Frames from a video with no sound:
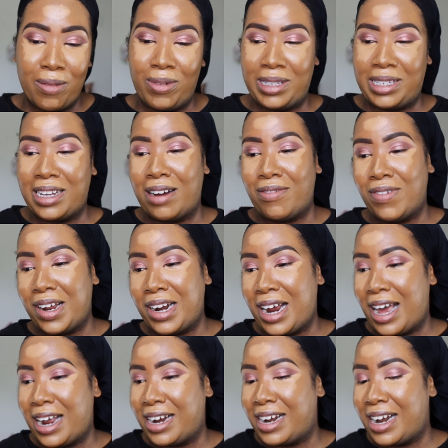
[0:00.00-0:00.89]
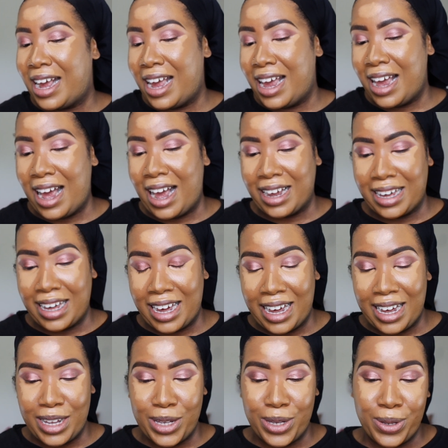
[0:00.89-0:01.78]
Once I run out of that, I
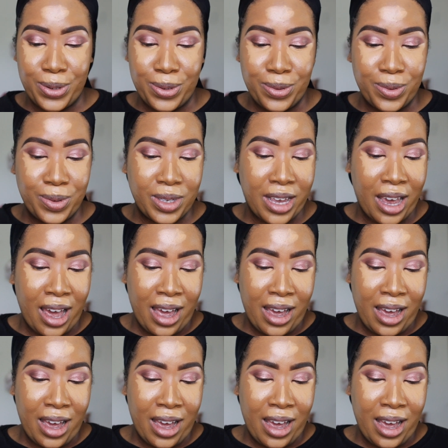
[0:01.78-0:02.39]
can't use,